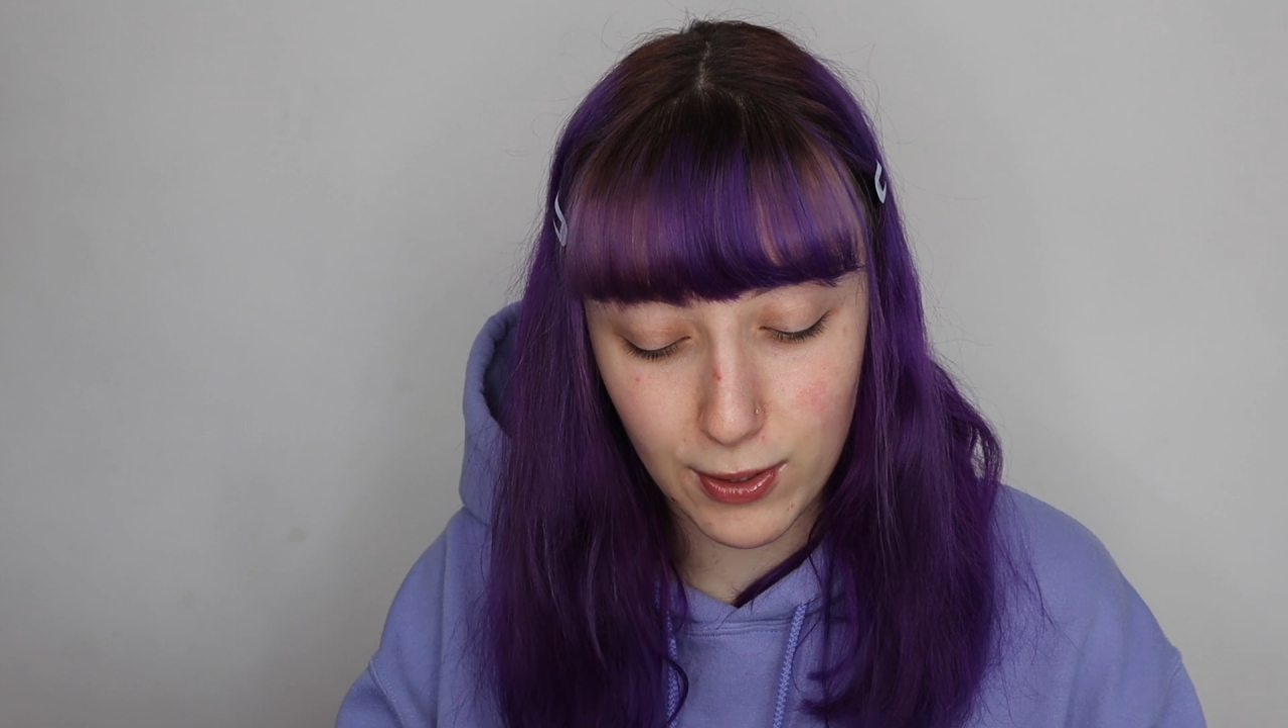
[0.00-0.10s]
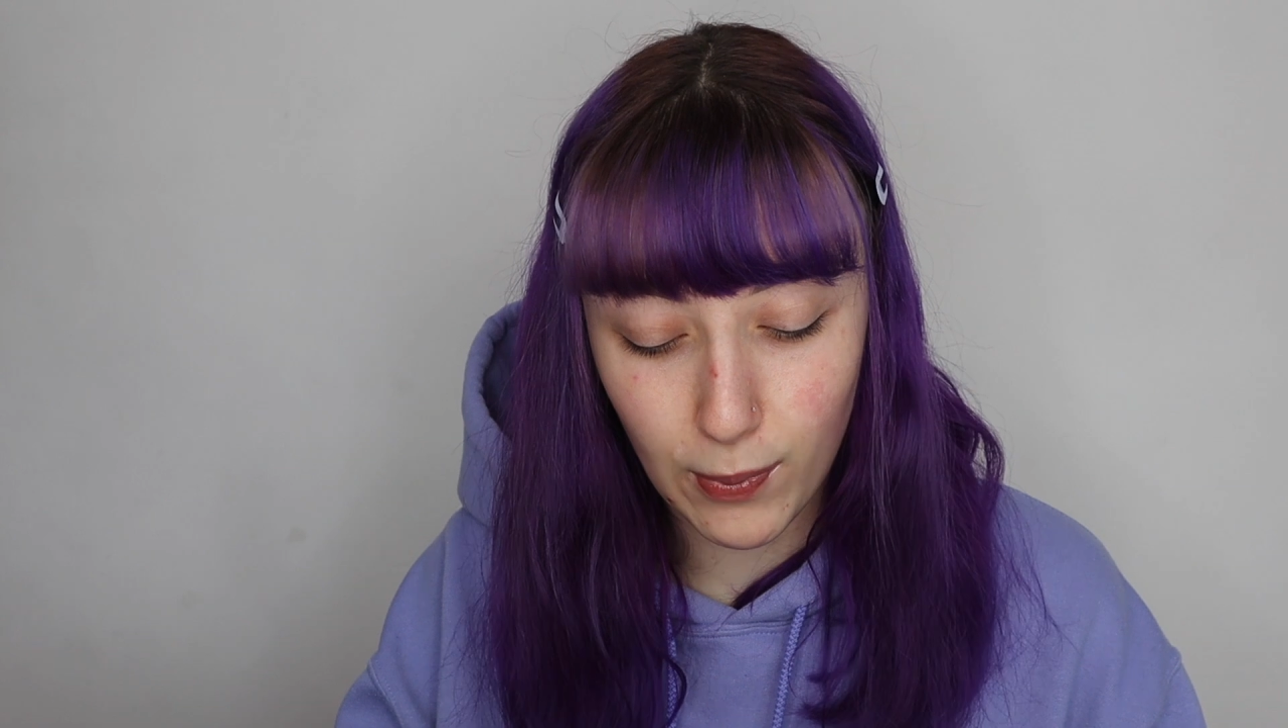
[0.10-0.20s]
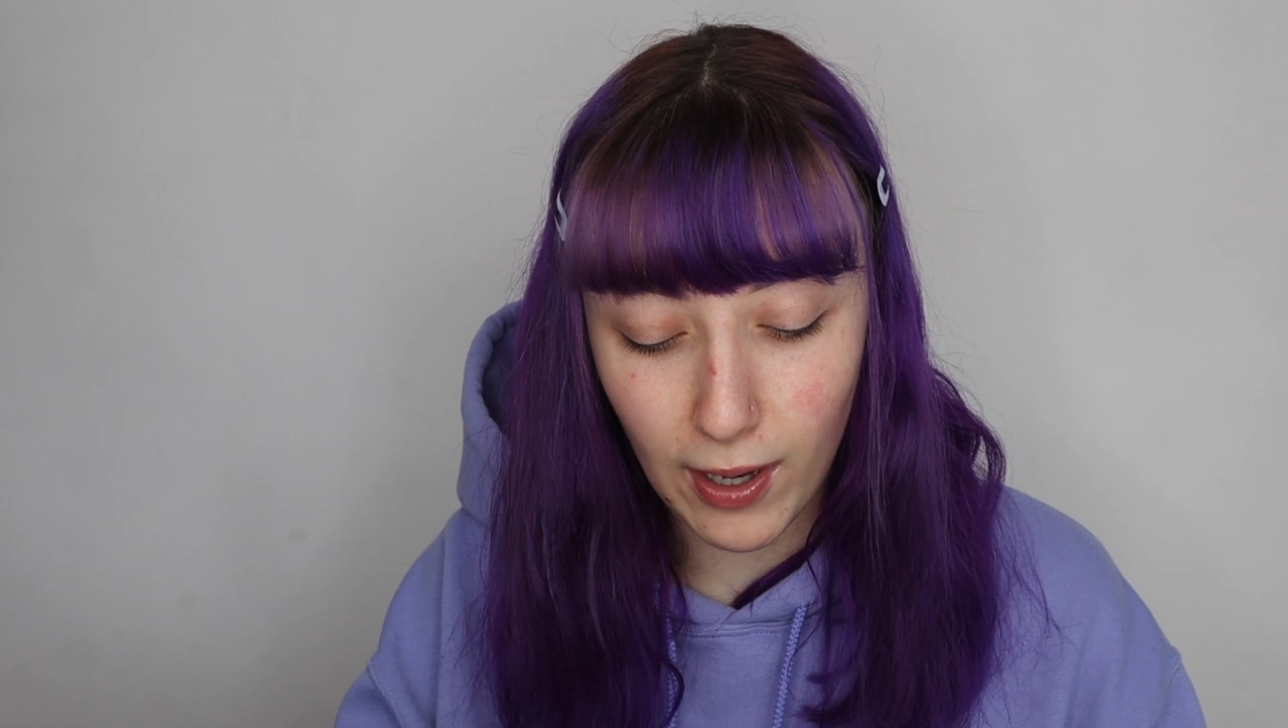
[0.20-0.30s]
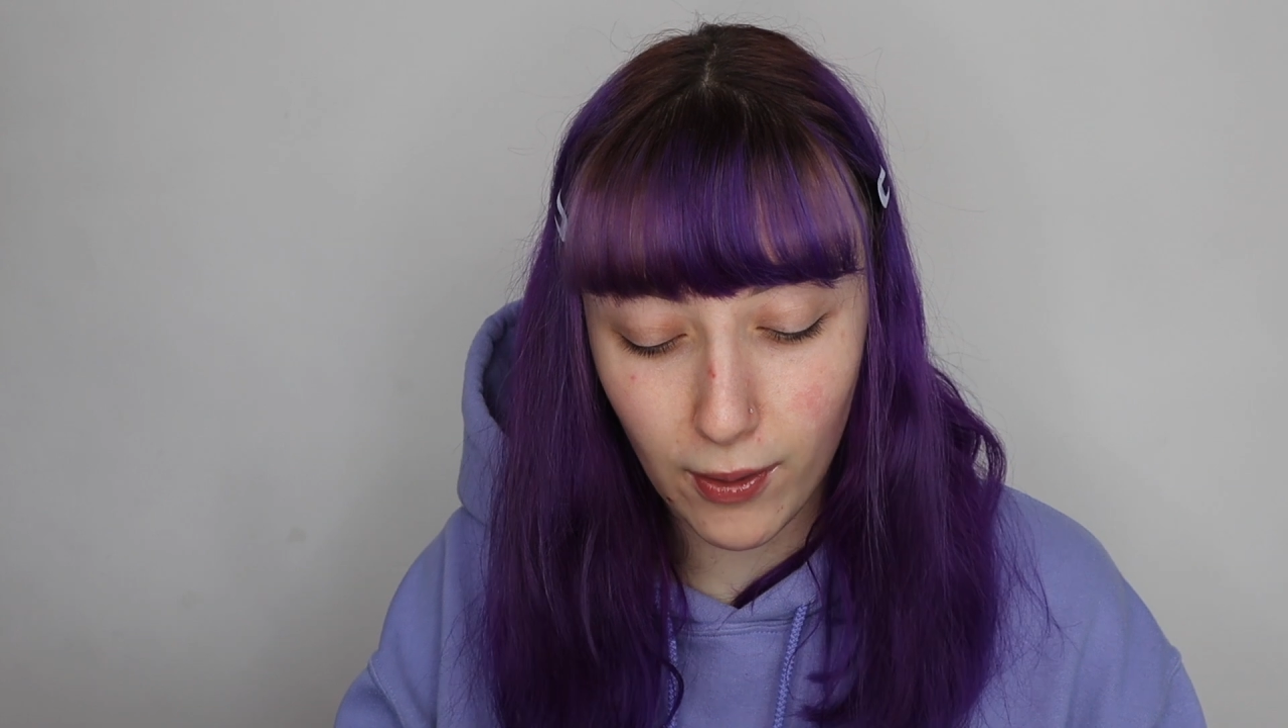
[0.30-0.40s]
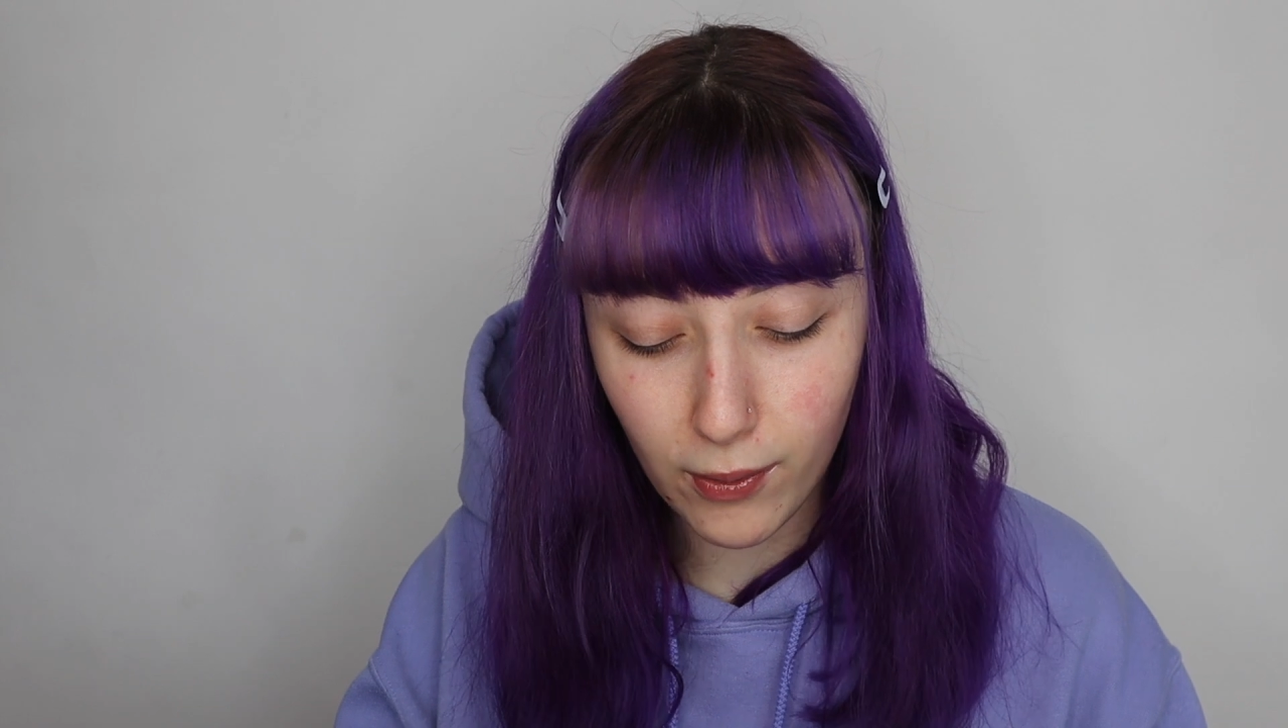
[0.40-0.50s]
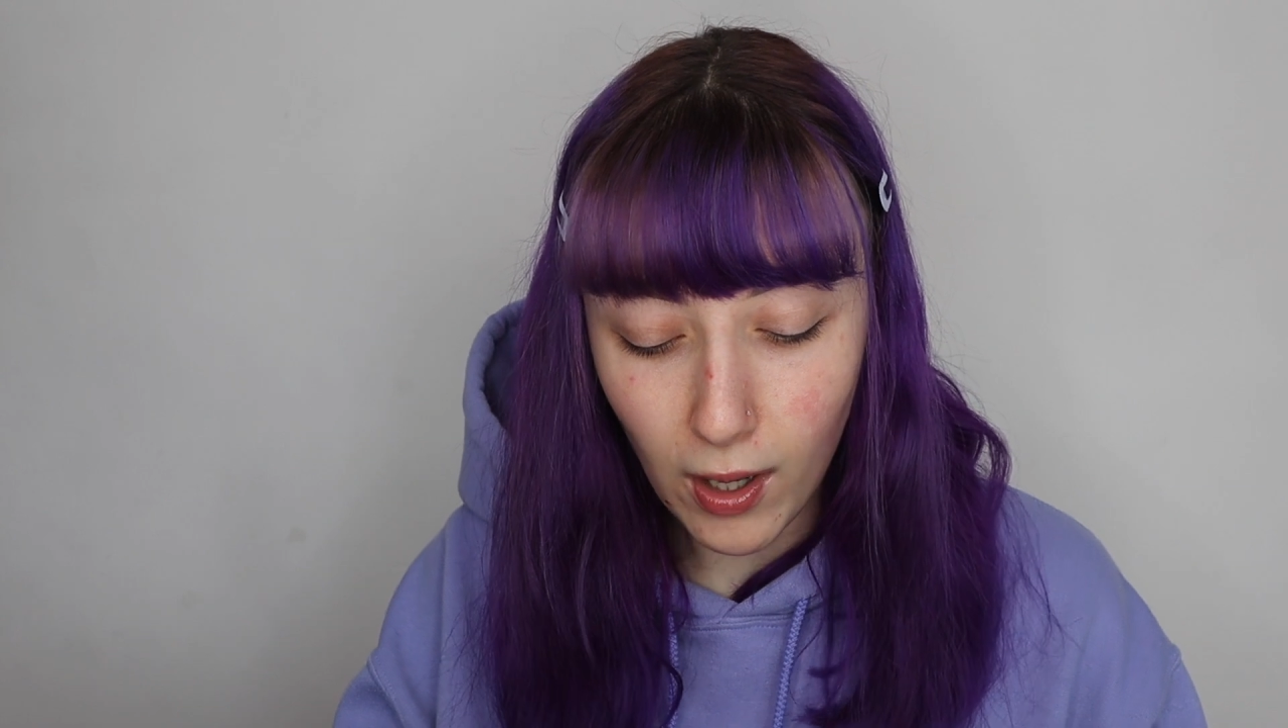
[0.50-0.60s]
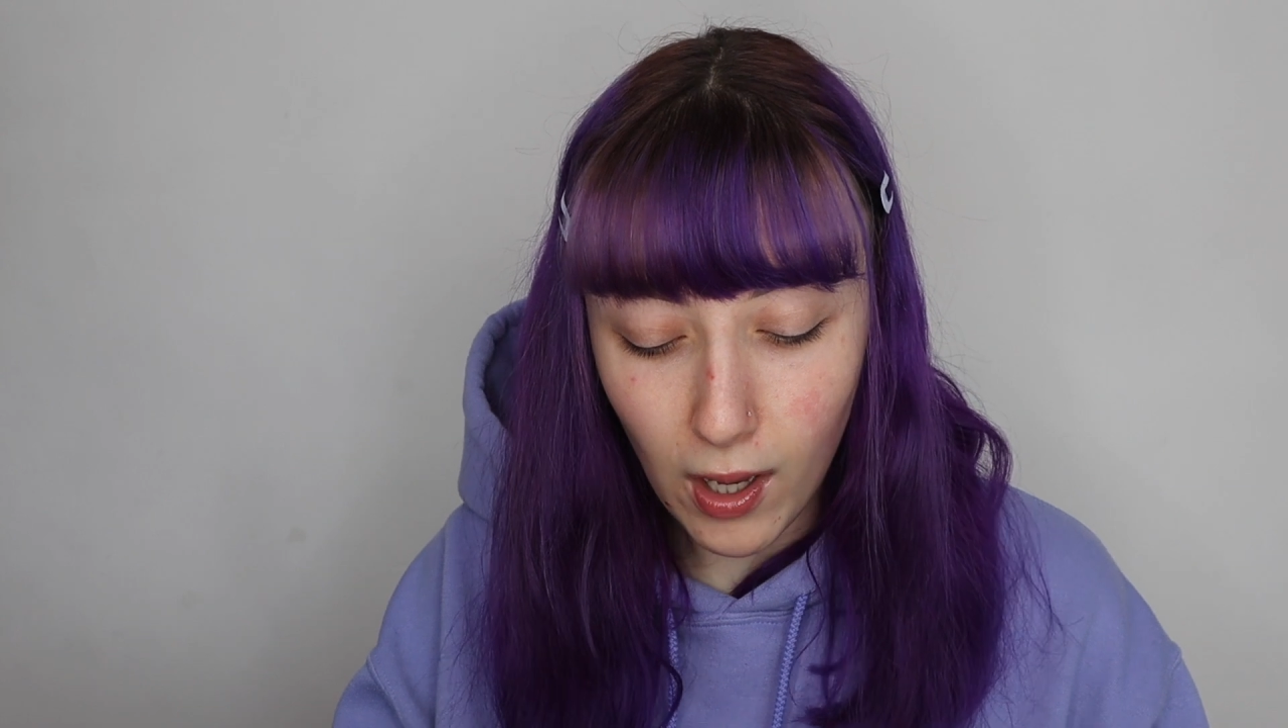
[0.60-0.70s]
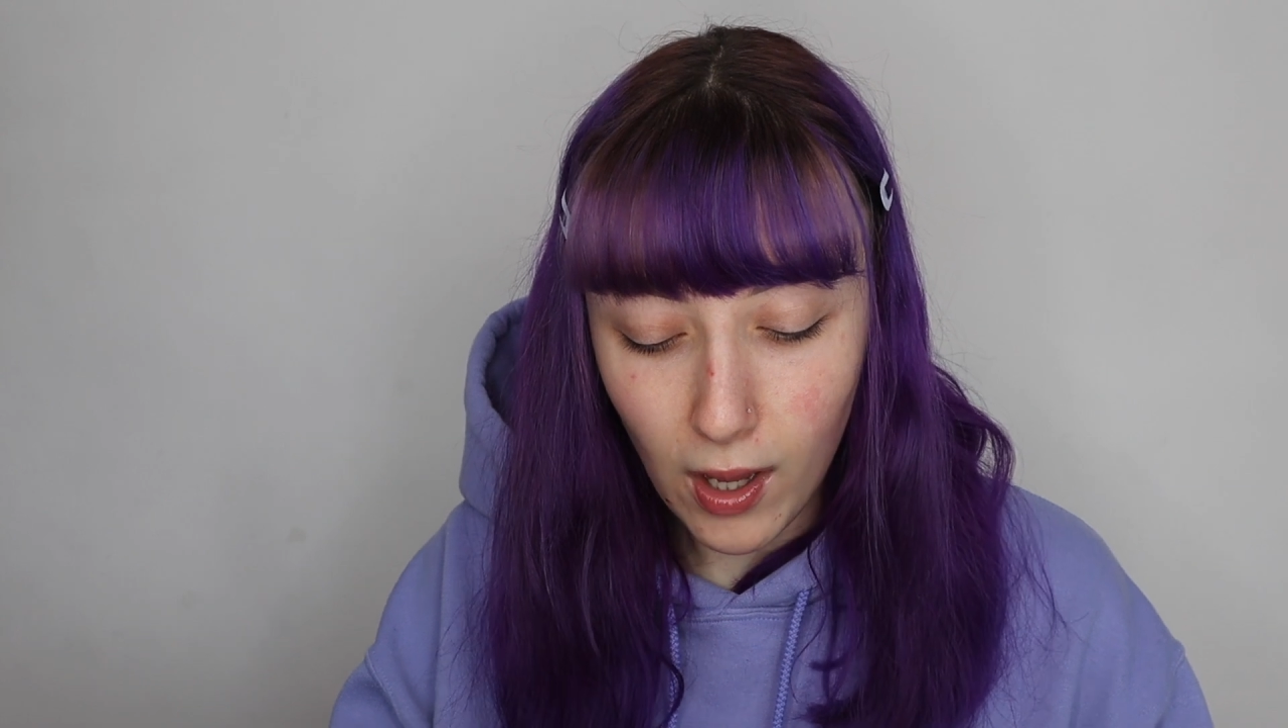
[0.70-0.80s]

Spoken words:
as well.